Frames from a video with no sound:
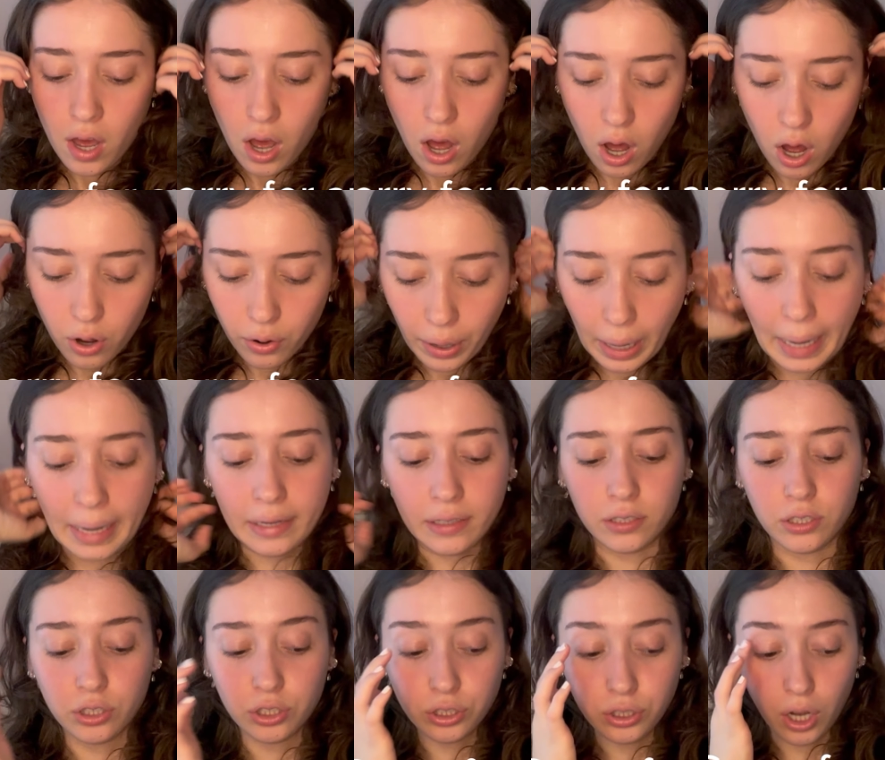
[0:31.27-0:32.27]
Okay,
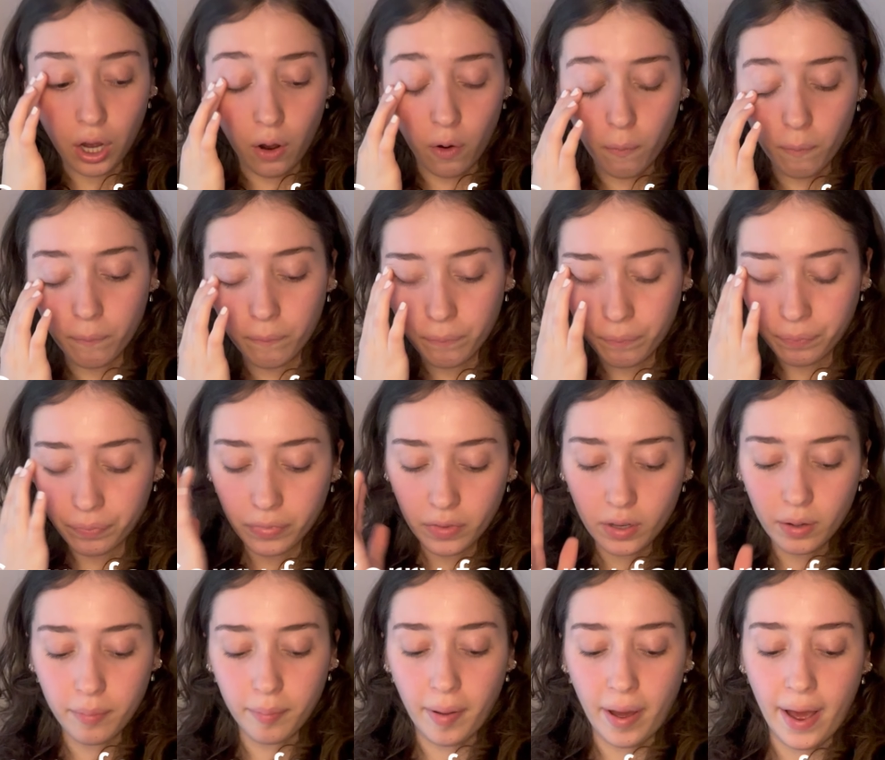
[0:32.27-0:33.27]
so
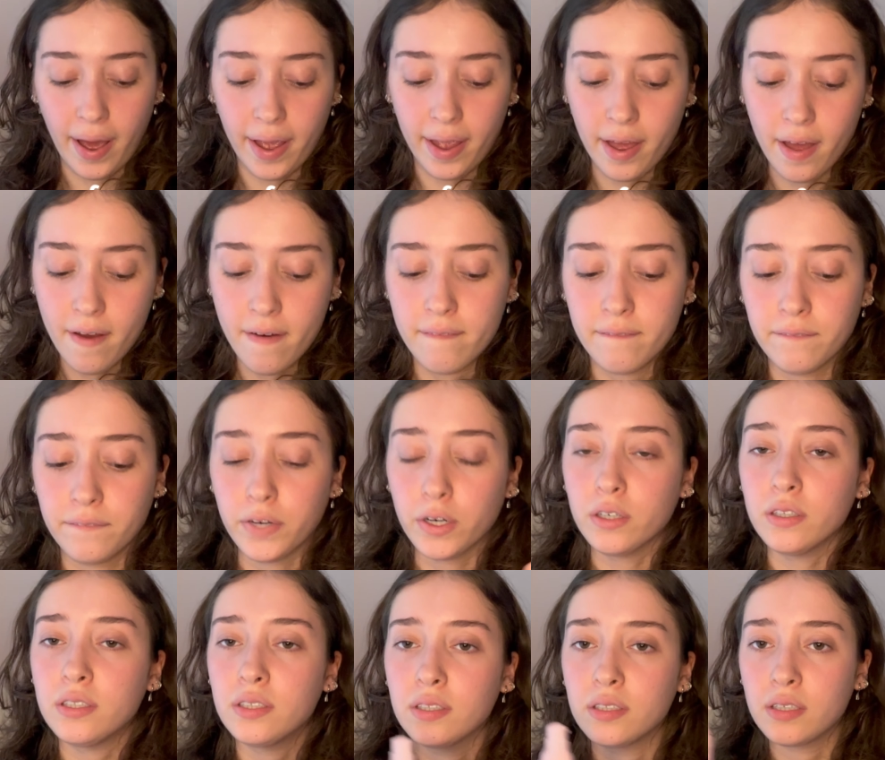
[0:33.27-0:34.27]
my
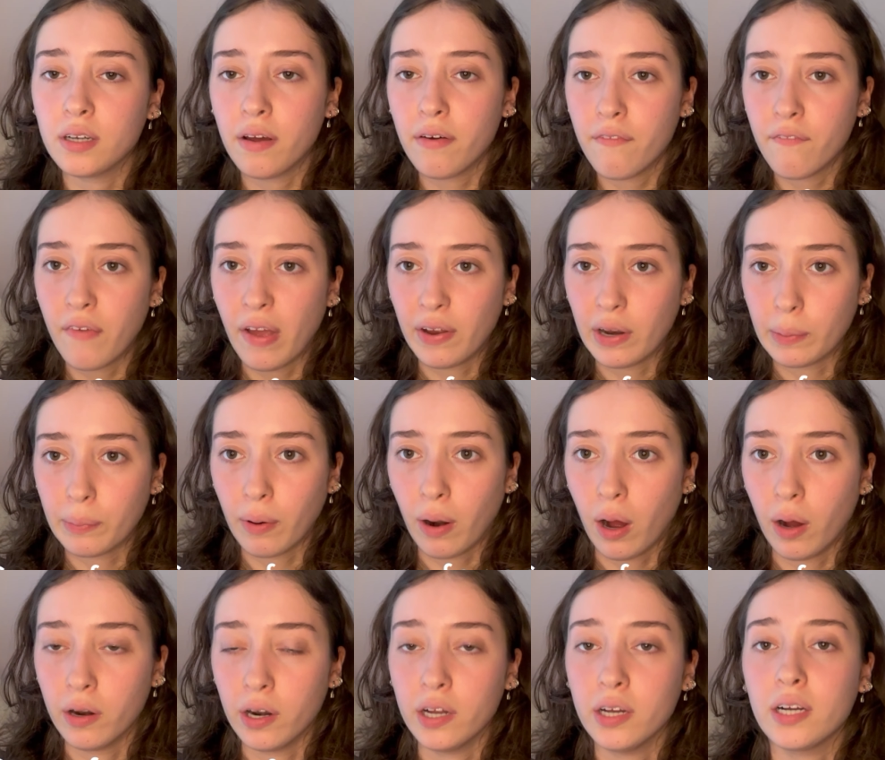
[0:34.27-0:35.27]
first favorite
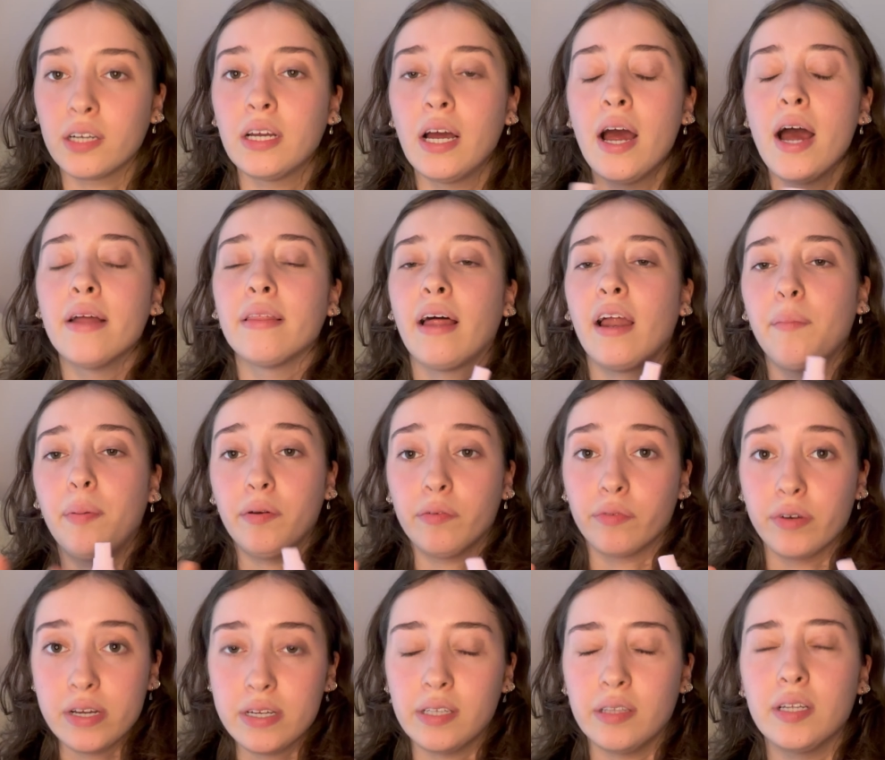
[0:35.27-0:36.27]
product that I've been
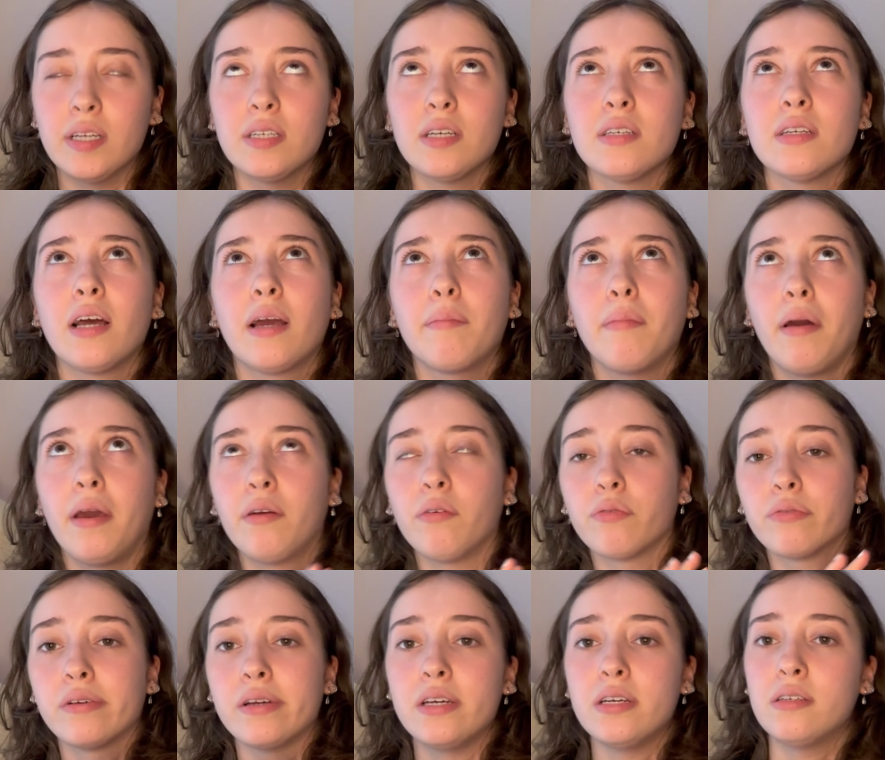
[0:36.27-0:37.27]
recent. This is like my
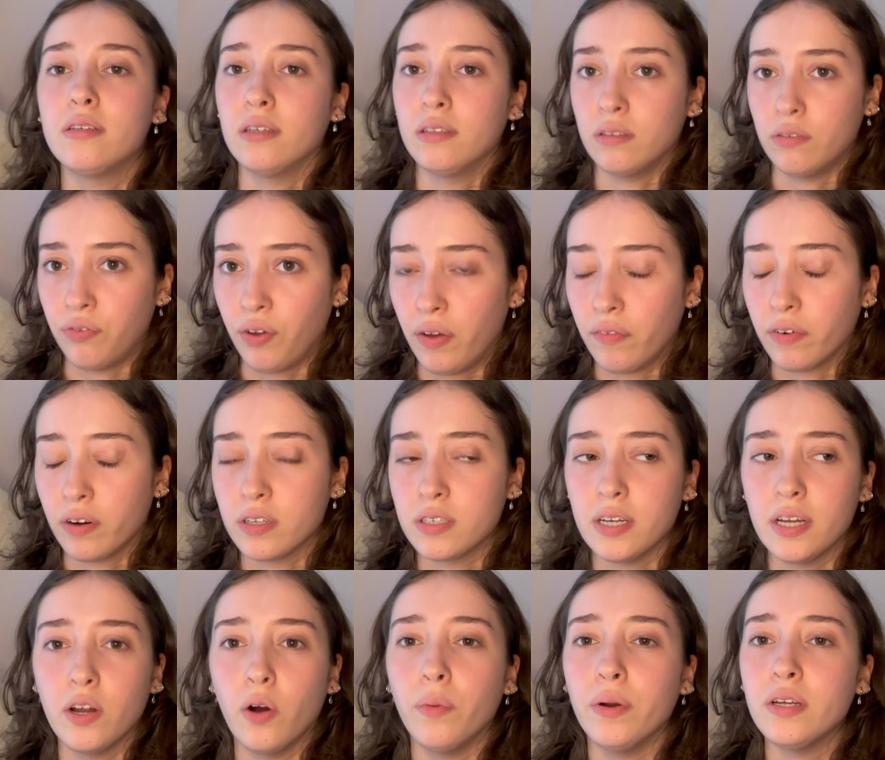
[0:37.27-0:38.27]
recent favorites.
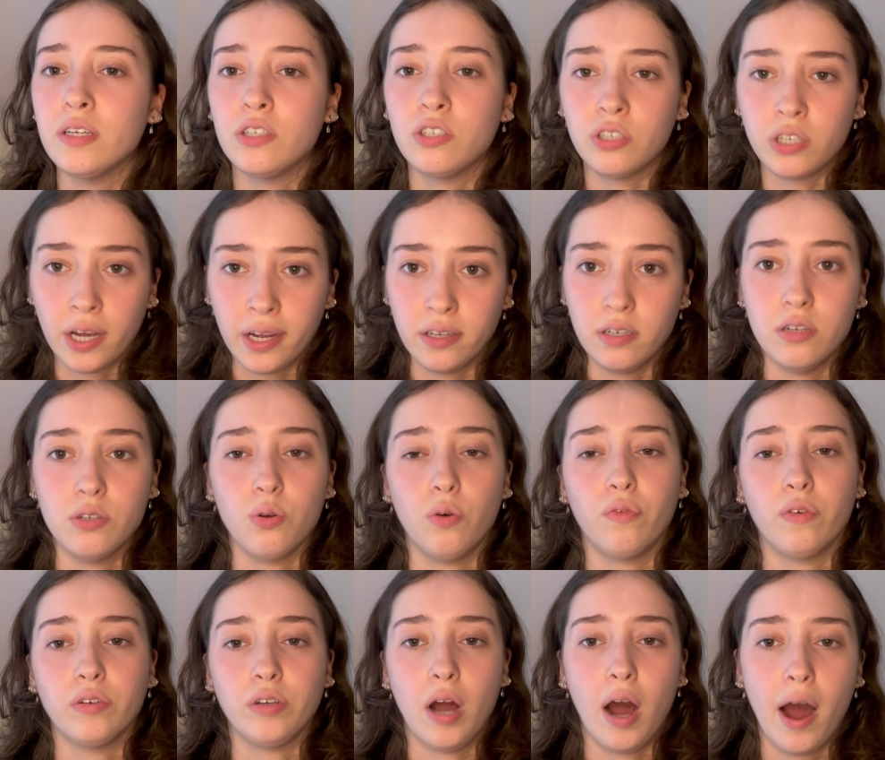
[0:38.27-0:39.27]
It always changes
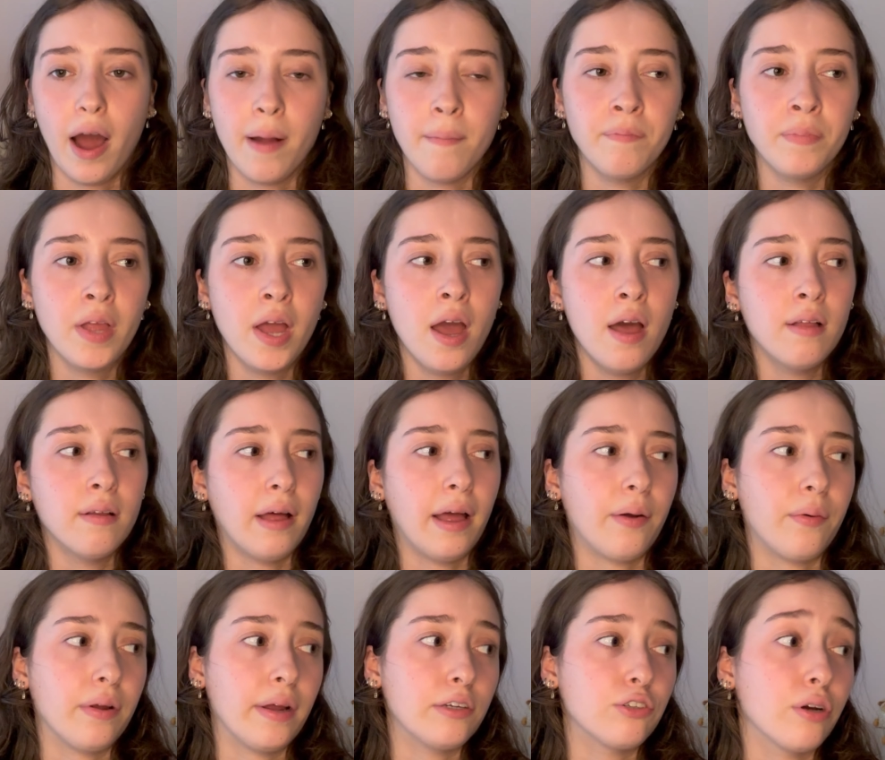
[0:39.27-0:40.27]
over time. Like
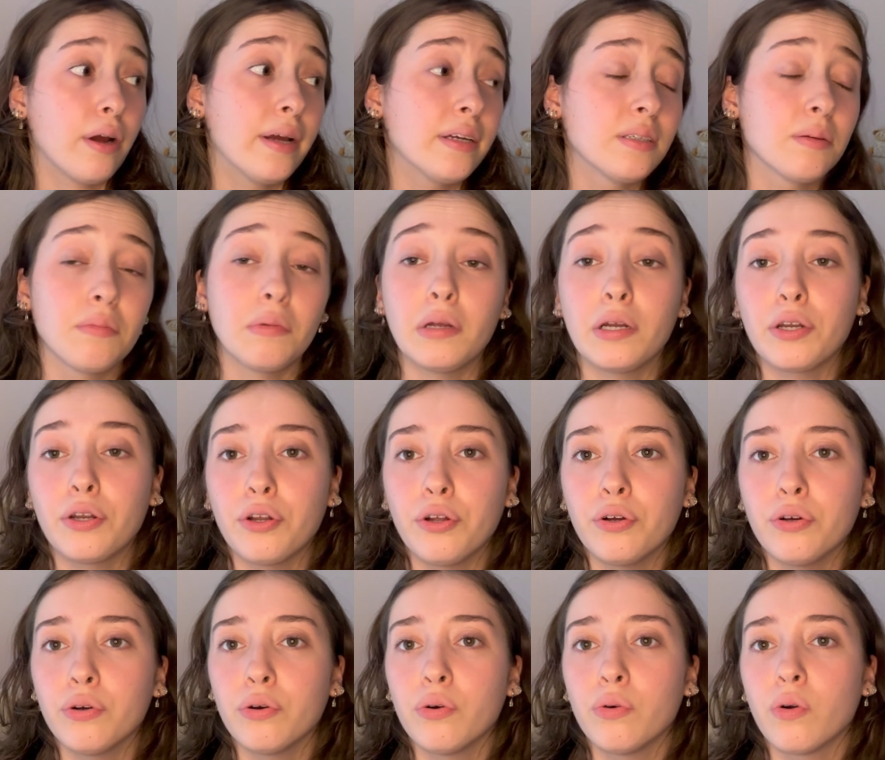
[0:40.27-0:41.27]
when I try something
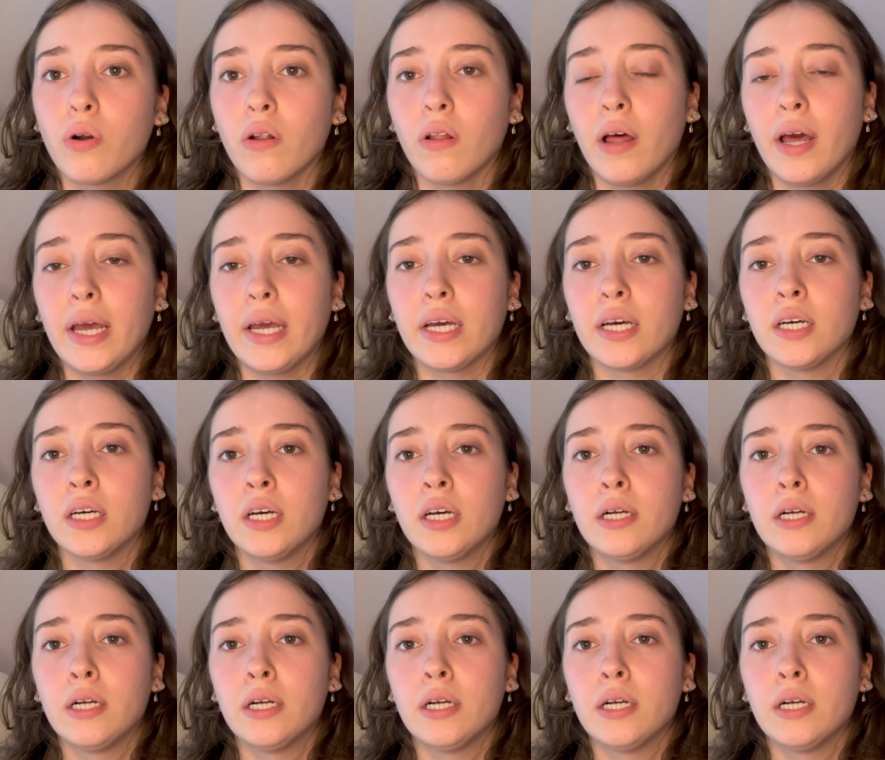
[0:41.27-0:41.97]
new or like